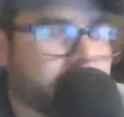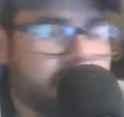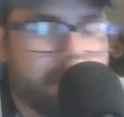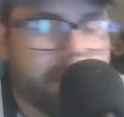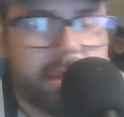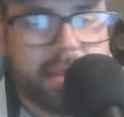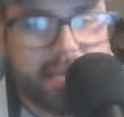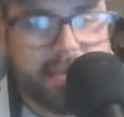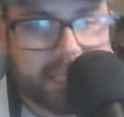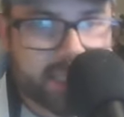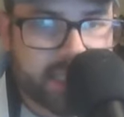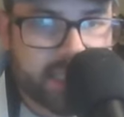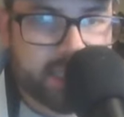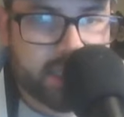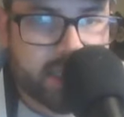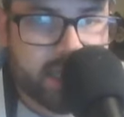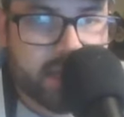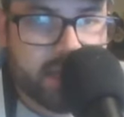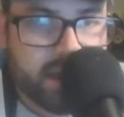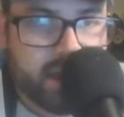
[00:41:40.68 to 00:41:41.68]
of MLS
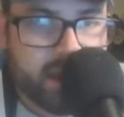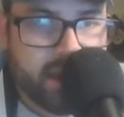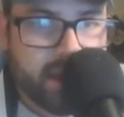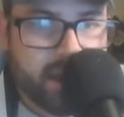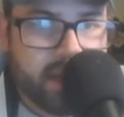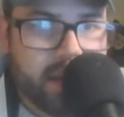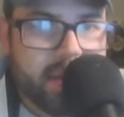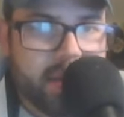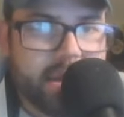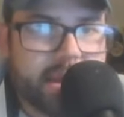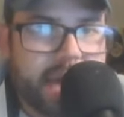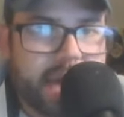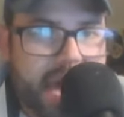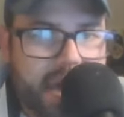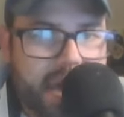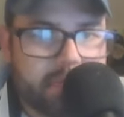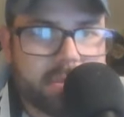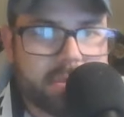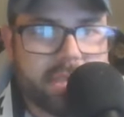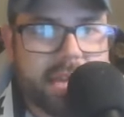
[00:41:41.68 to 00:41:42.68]
season.
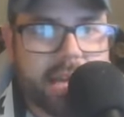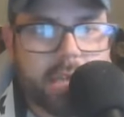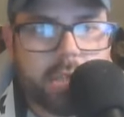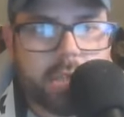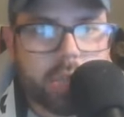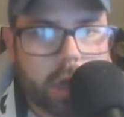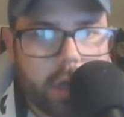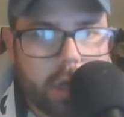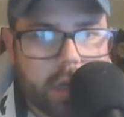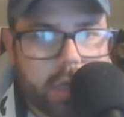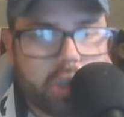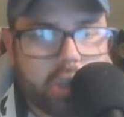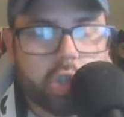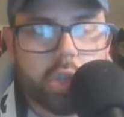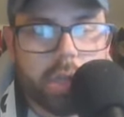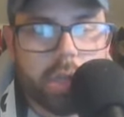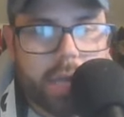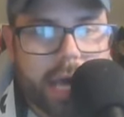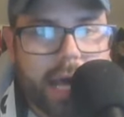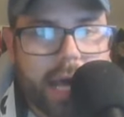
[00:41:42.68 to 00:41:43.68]
Games get dull in
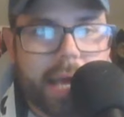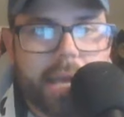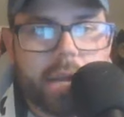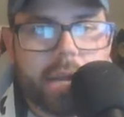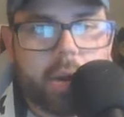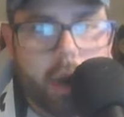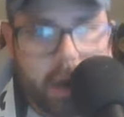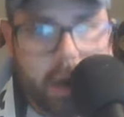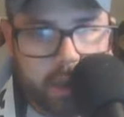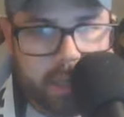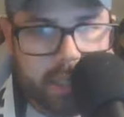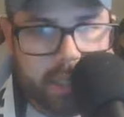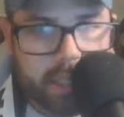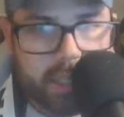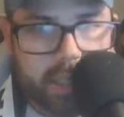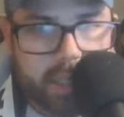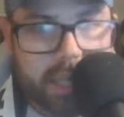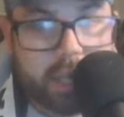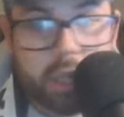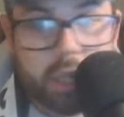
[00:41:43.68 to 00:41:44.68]
July and
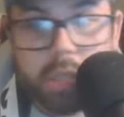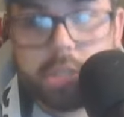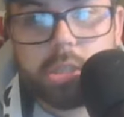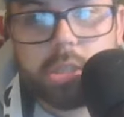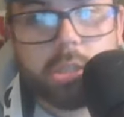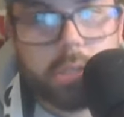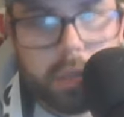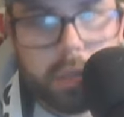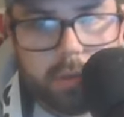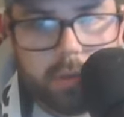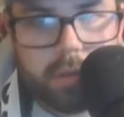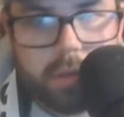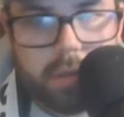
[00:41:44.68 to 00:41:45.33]
August. They just do.